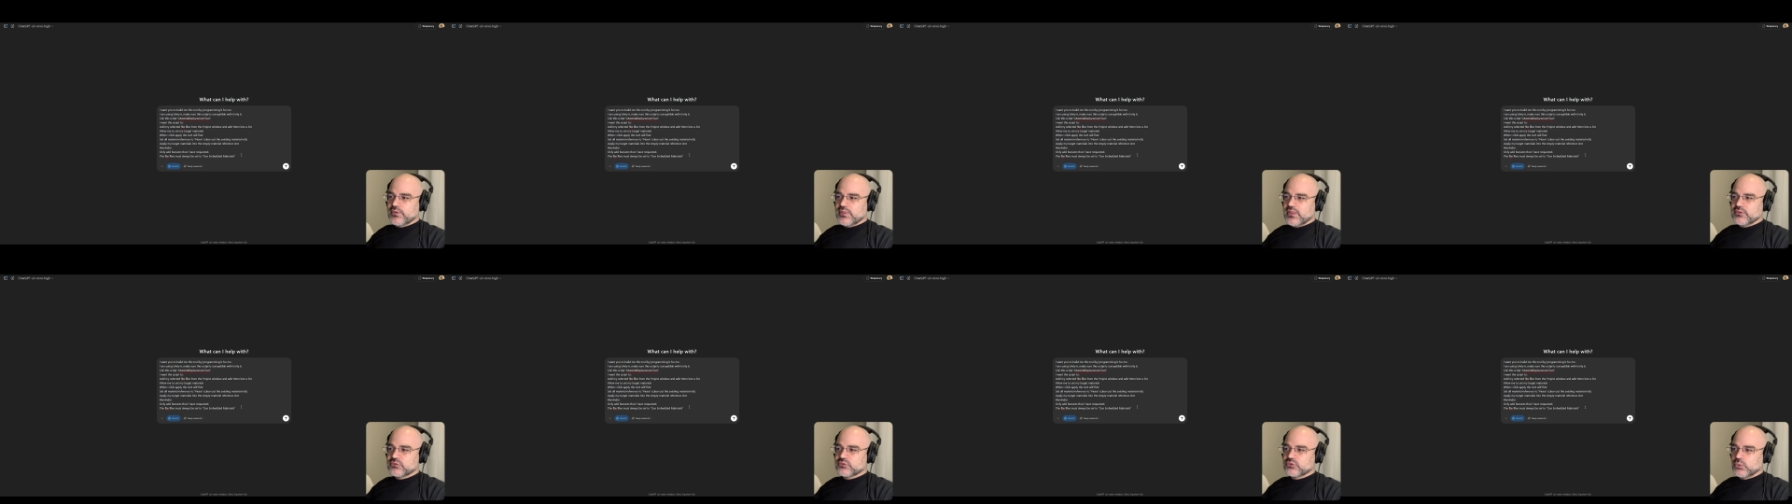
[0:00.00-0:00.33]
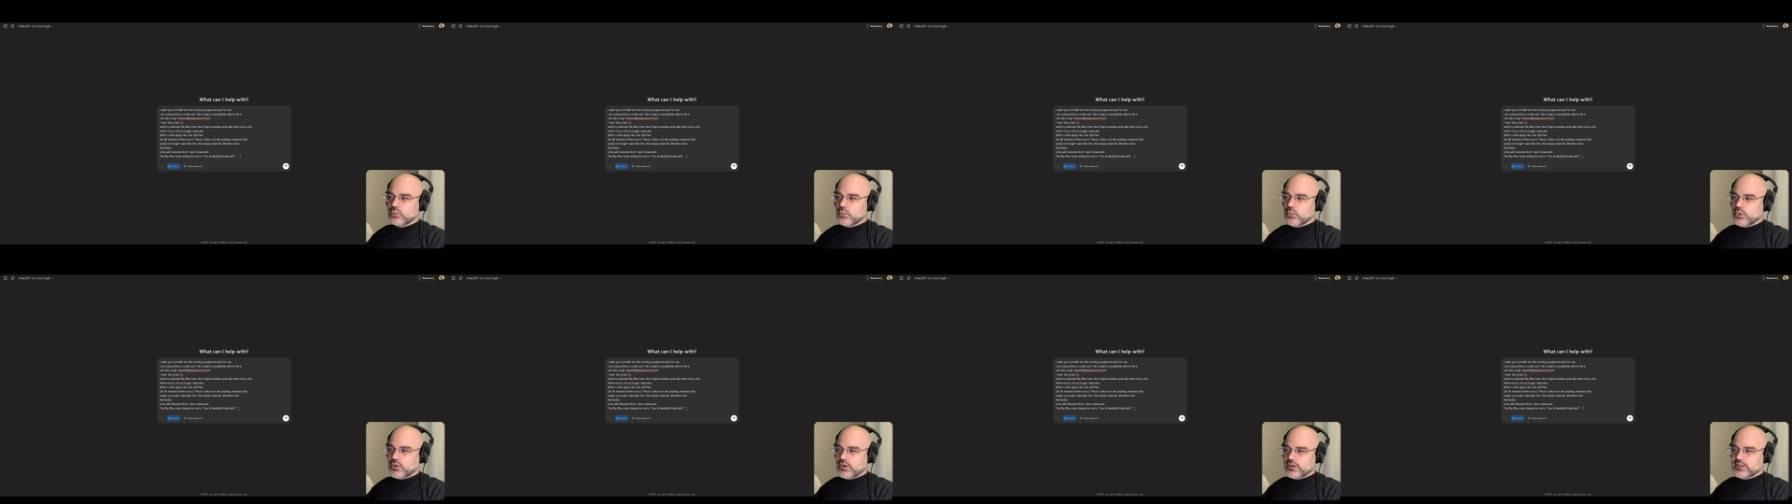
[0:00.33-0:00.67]
this to
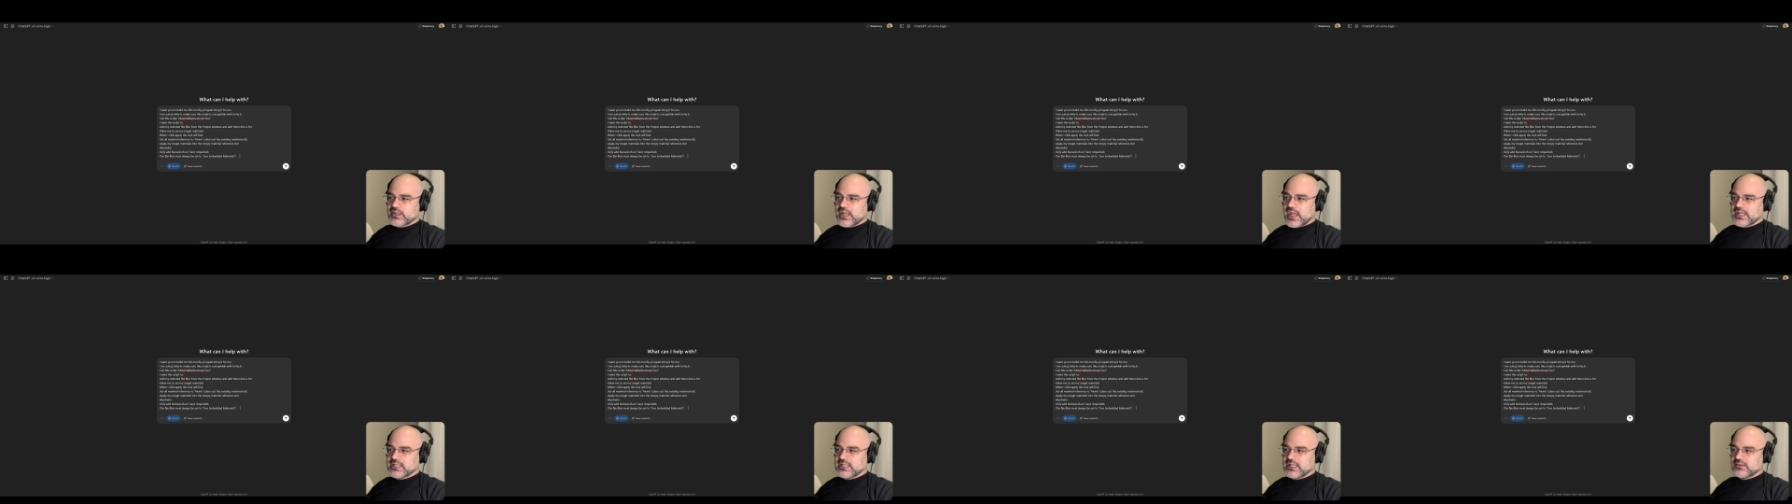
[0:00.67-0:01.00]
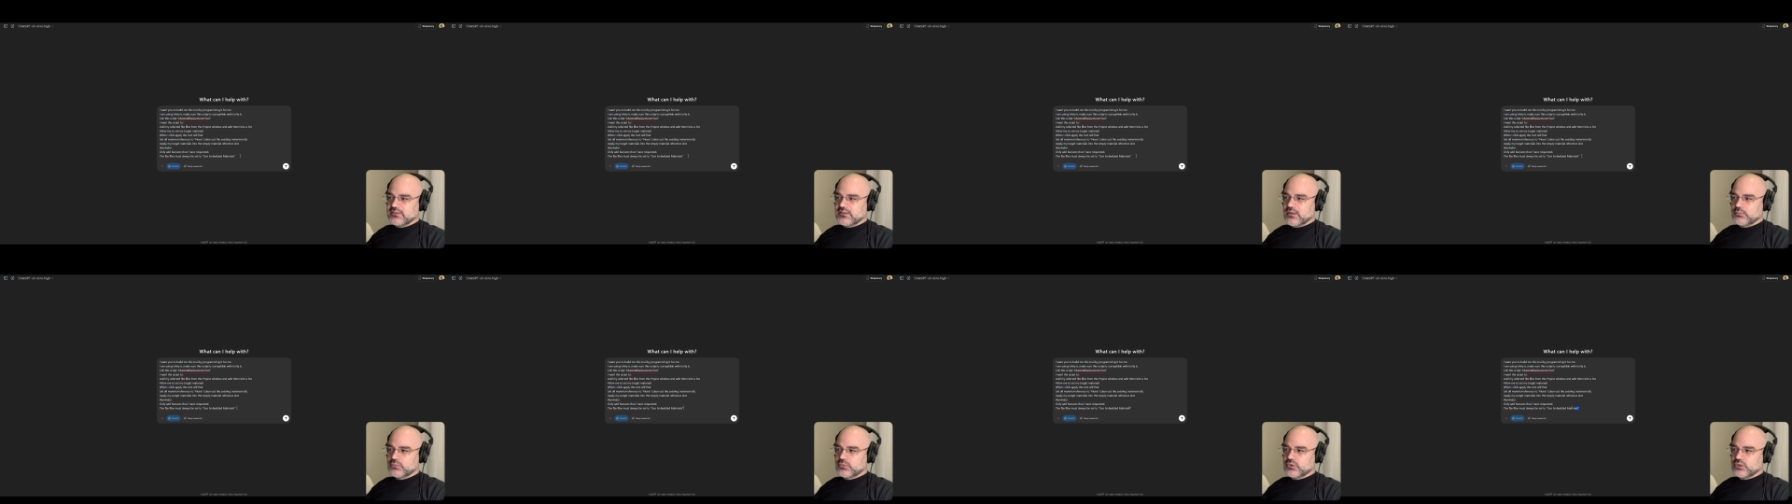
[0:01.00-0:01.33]
work, I need
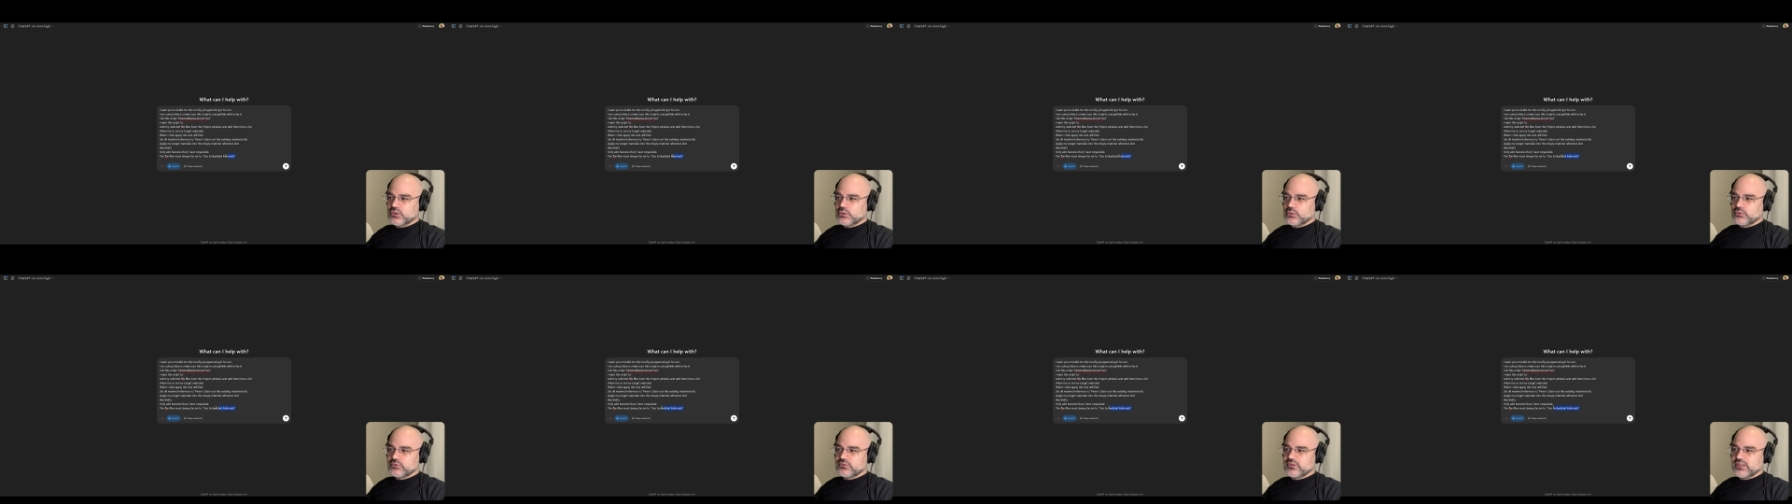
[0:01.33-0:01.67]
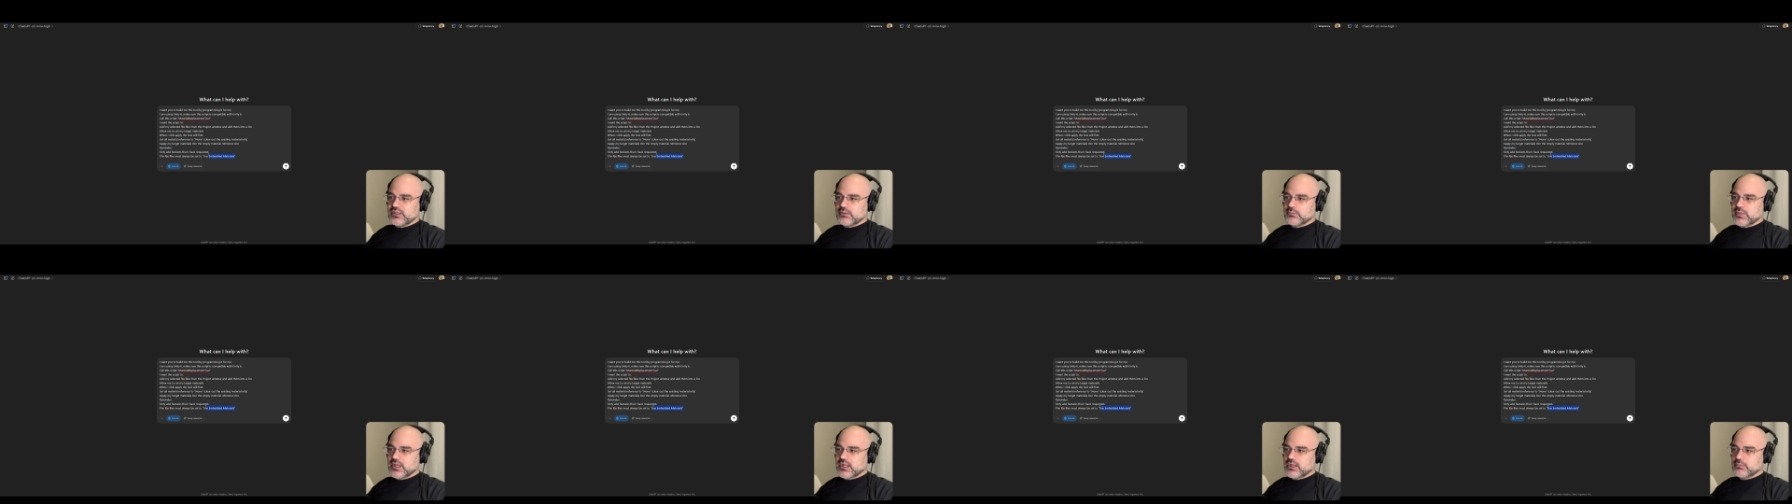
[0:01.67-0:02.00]
them to use the
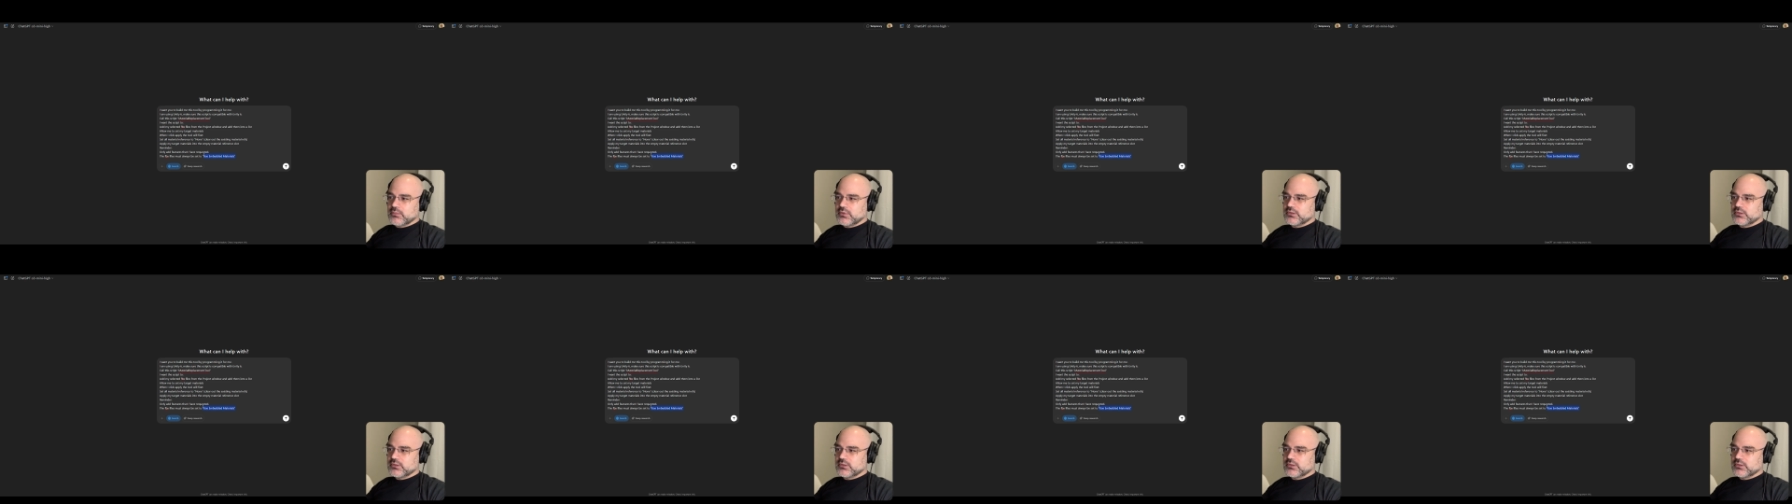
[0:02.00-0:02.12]
embedded